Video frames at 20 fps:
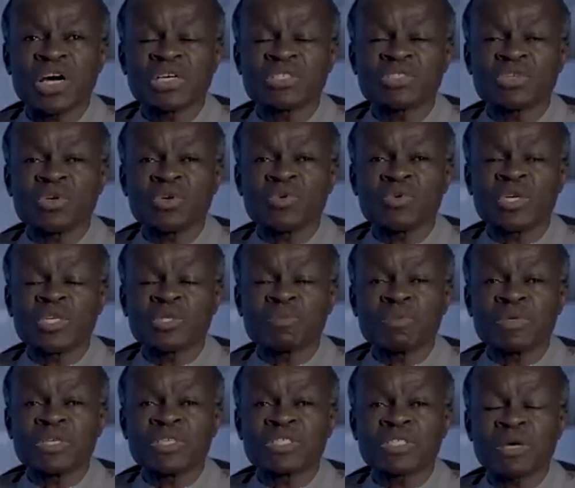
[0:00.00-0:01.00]
has always
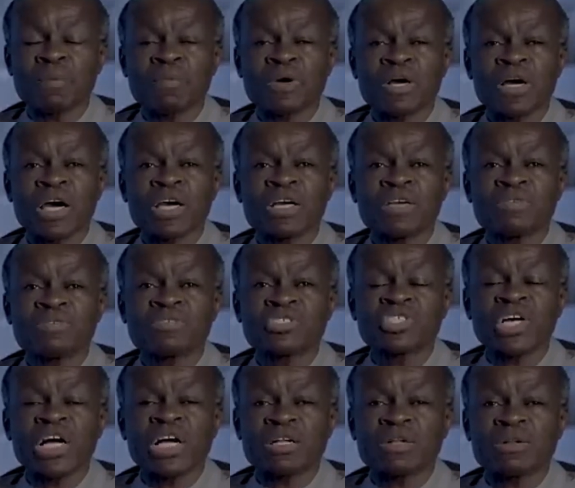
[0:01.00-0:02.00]
been some kind of
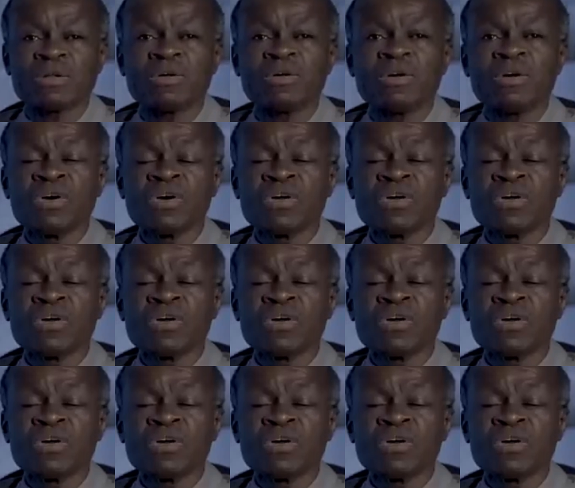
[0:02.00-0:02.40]
circle.